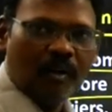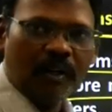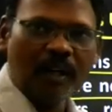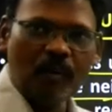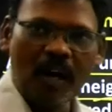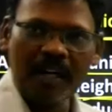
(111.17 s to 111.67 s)

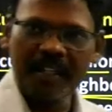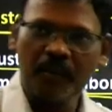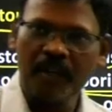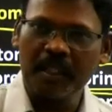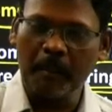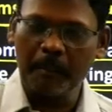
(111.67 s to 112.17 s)
Okay,
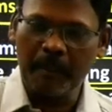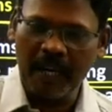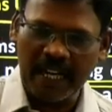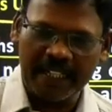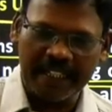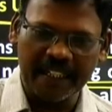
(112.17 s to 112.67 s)
whatever the
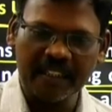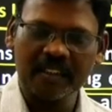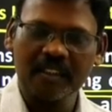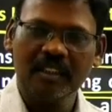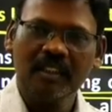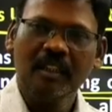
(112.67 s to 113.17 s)

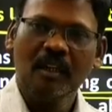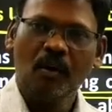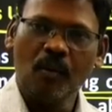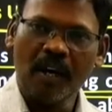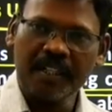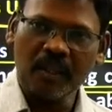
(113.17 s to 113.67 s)
barriers,
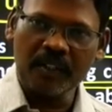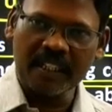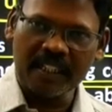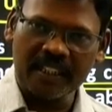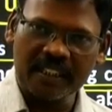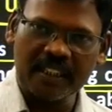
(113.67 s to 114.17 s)
whatever
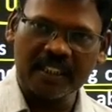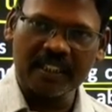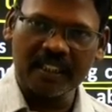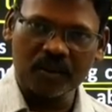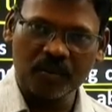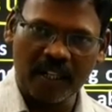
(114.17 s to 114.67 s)
the
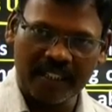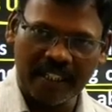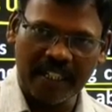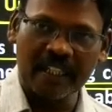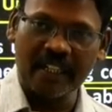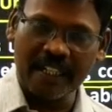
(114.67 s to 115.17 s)
restrictions were
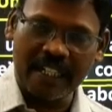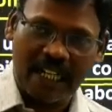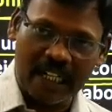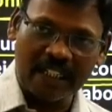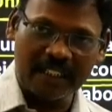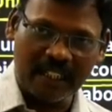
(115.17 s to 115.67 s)
there
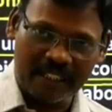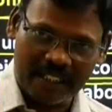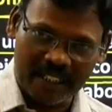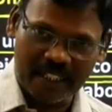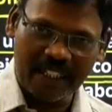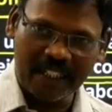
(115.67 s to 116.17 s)
regarding the
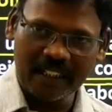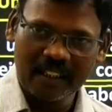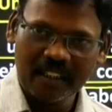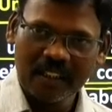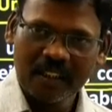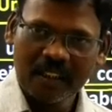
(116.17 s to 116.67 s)
trade,
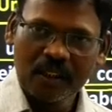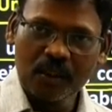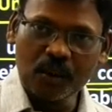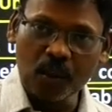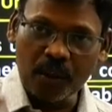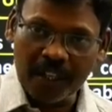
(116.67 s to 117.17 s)

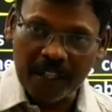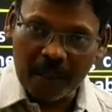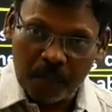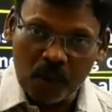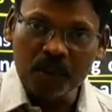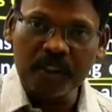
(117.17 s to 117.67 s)
to
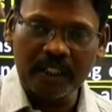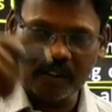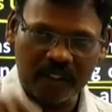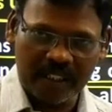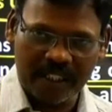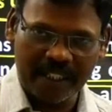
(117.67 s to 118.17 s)
remove
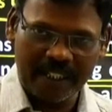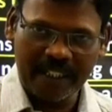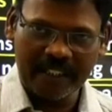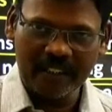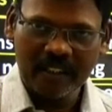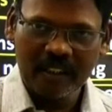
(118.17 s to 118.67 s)
that
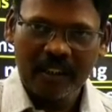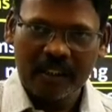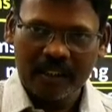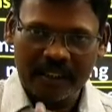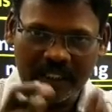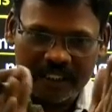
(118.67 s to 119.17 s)
trade,
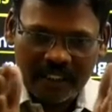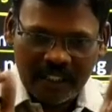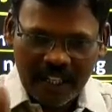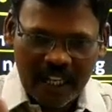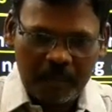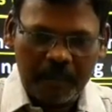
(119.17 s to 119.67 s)
these
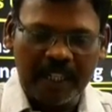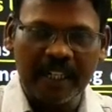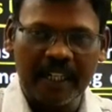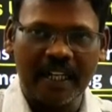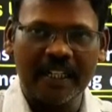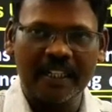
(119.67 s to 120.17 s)

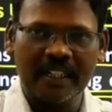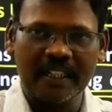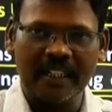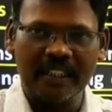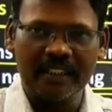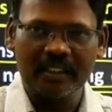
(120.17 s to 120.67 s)
neighboring
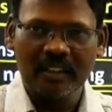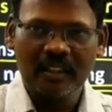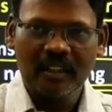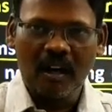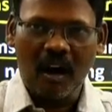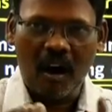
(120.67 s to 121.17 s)
countries
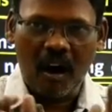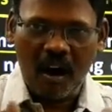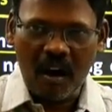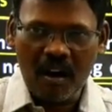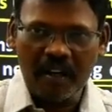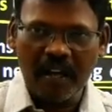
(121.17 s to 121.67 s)

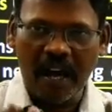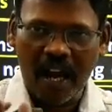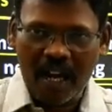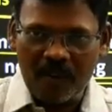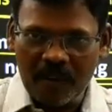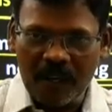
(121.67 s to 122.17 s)
are
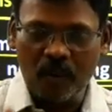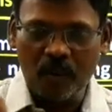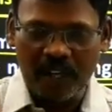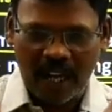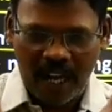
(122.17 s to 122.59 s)
having one